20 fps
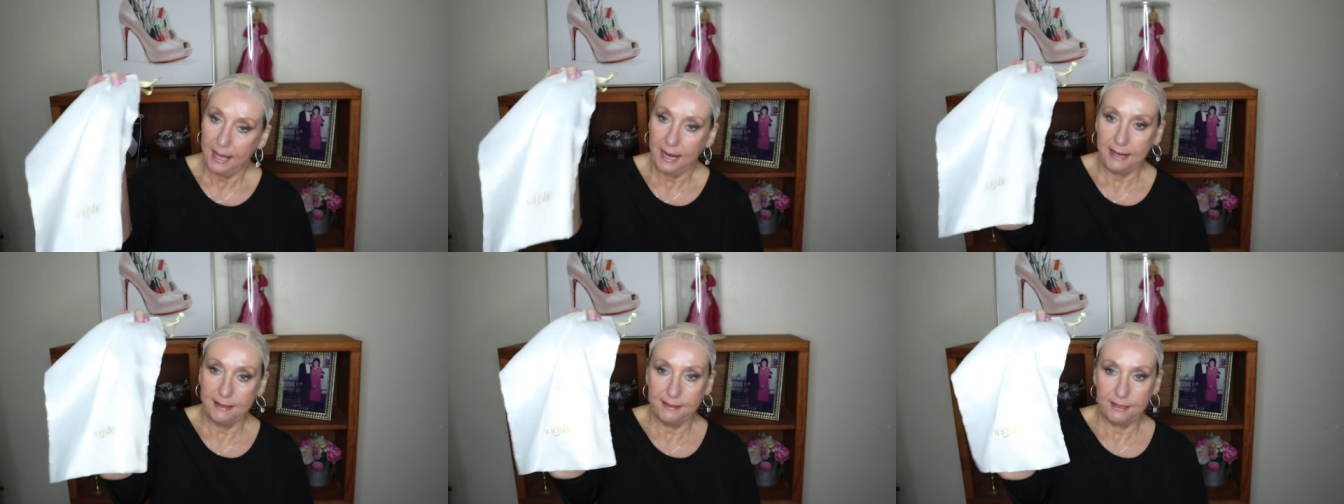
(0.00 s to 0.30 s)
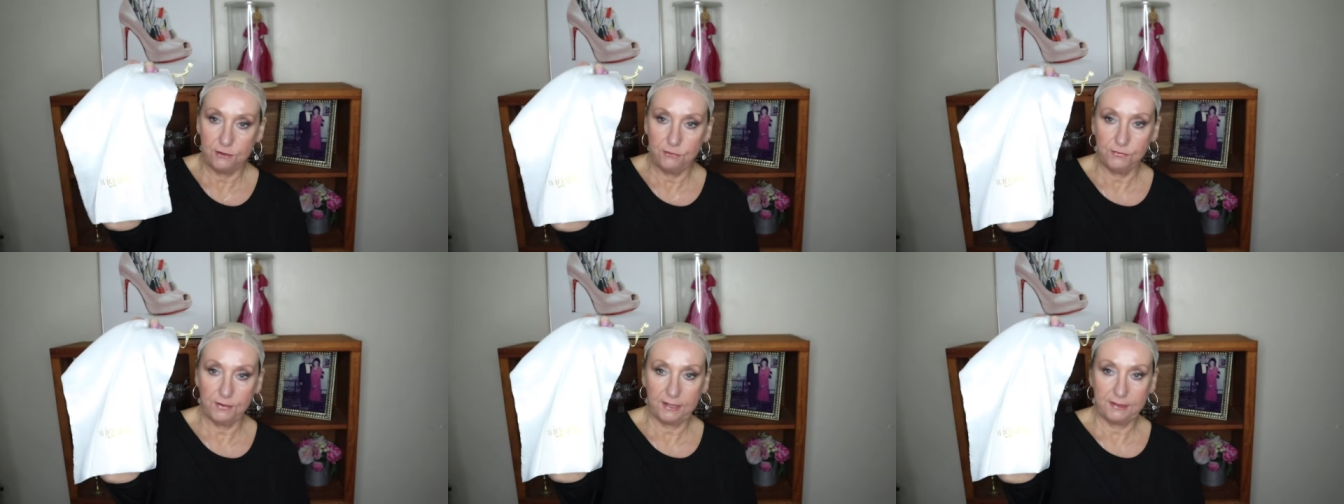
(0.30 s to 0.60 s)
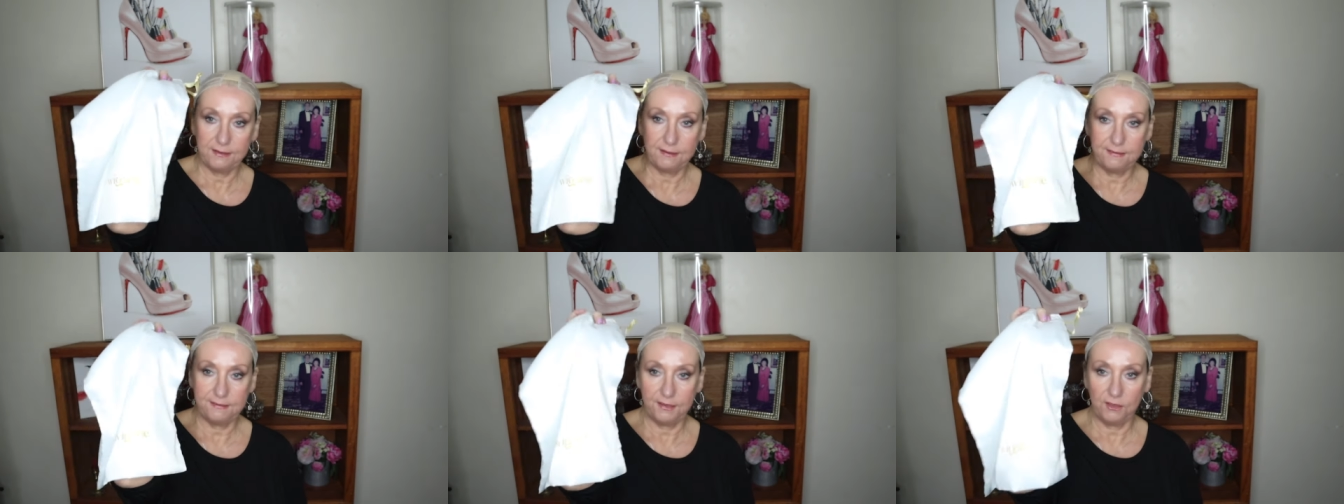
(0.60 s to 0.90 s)
And then you've
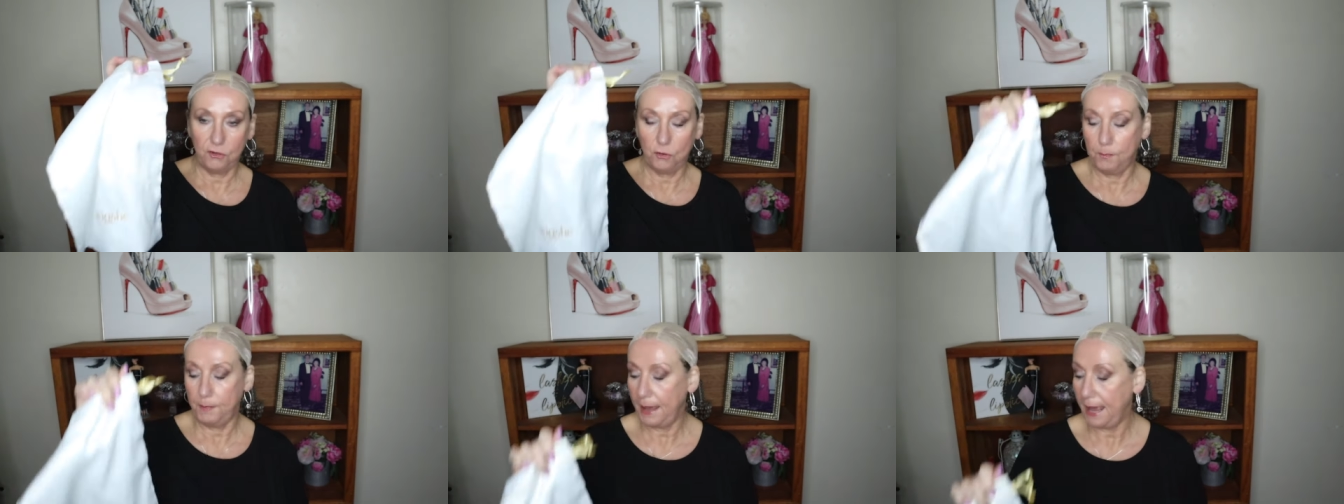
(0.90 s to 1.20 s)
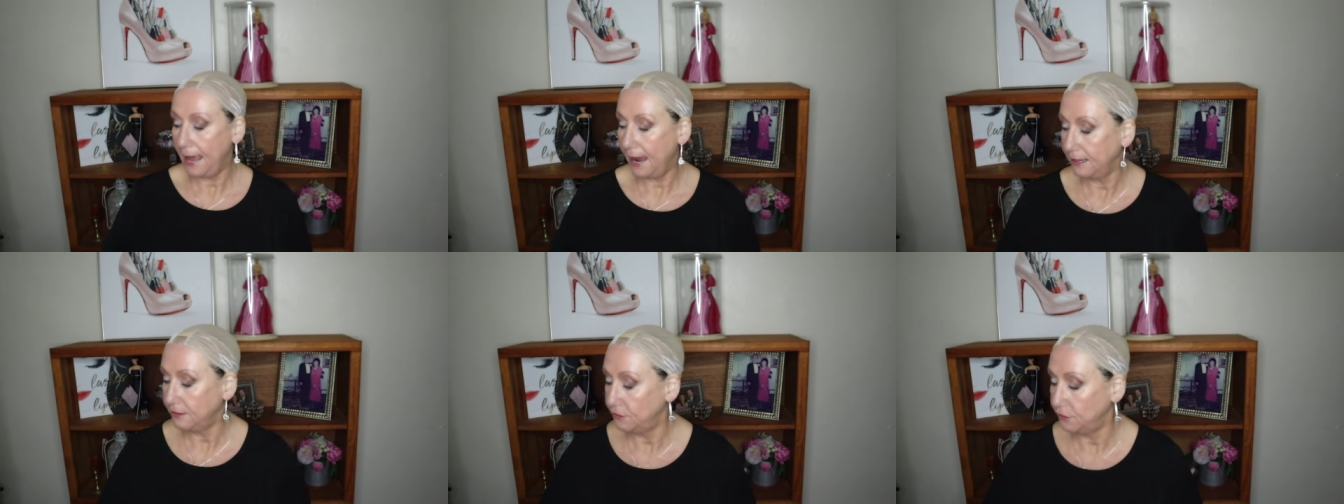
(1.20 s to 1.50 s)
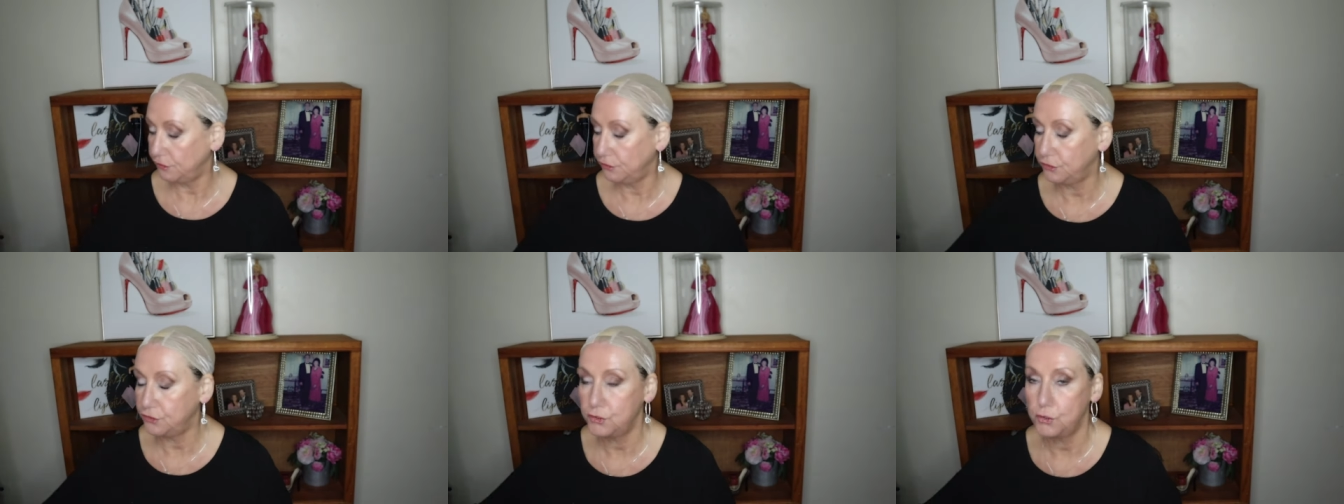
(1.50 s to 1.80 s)
got the silk bag
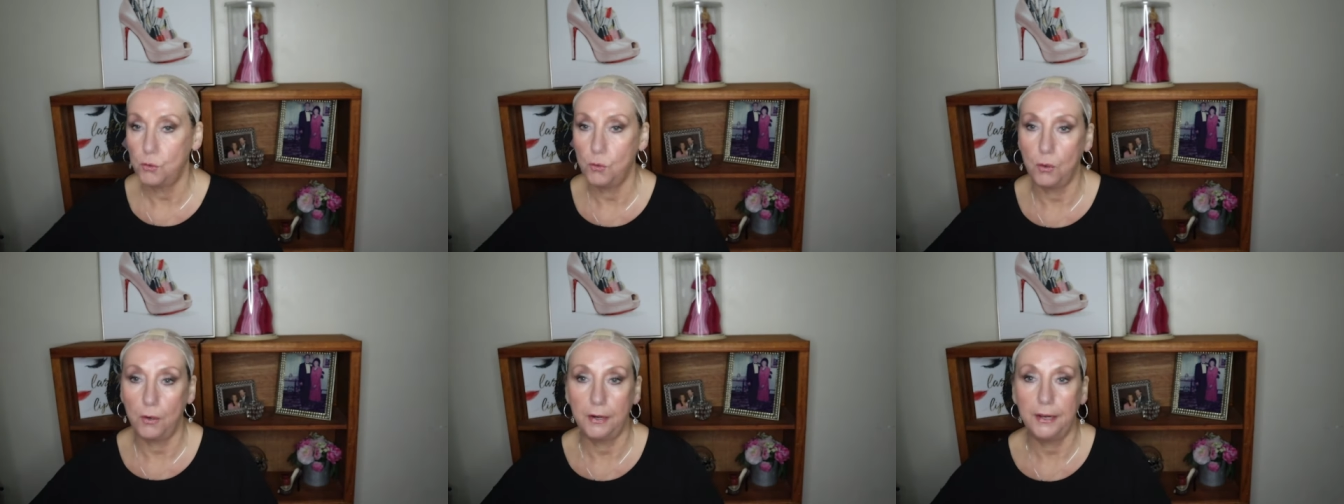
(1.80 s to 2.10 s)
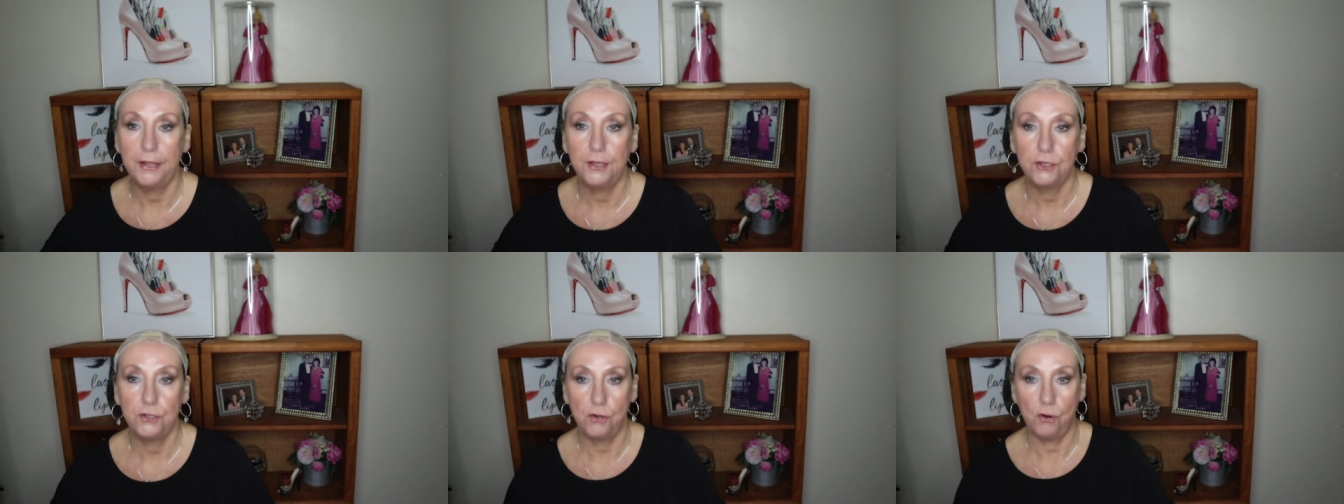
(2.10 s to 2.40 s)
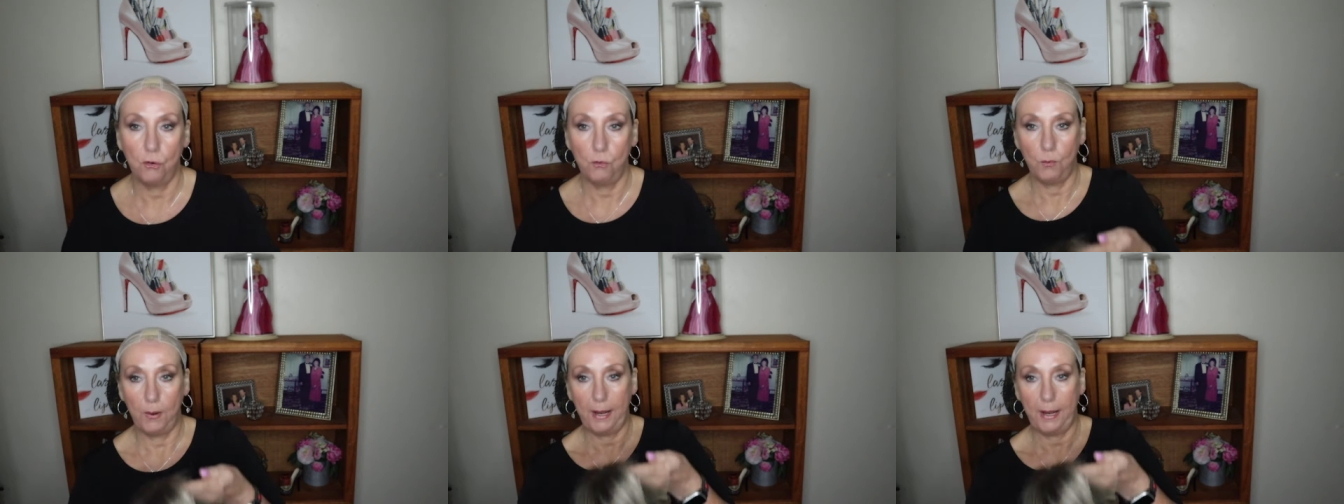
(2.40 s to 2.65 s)
to store your